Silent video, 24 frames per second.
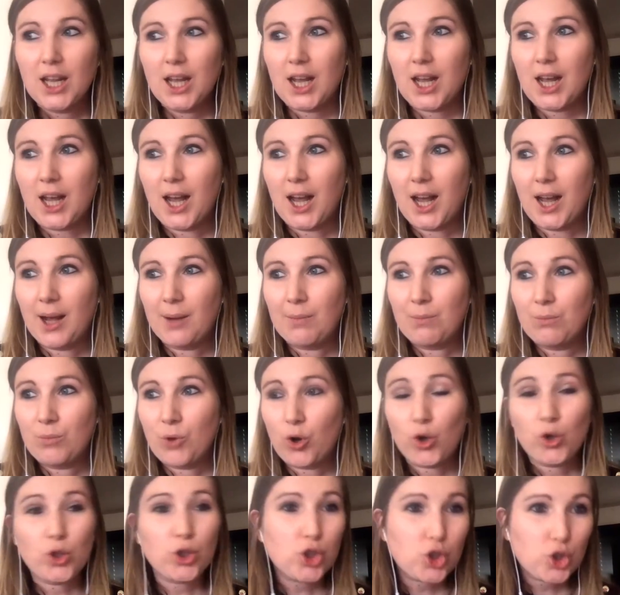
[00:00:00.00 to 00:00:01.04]

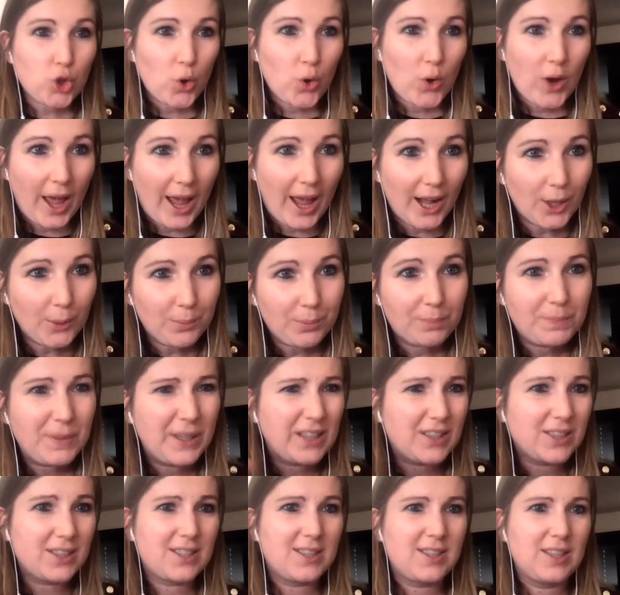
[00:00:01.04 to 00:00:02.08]
also help,
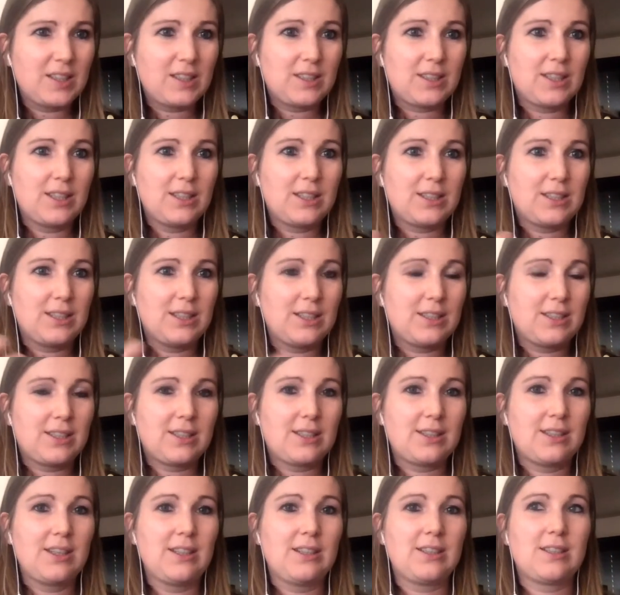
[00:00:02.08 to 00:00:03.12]
because this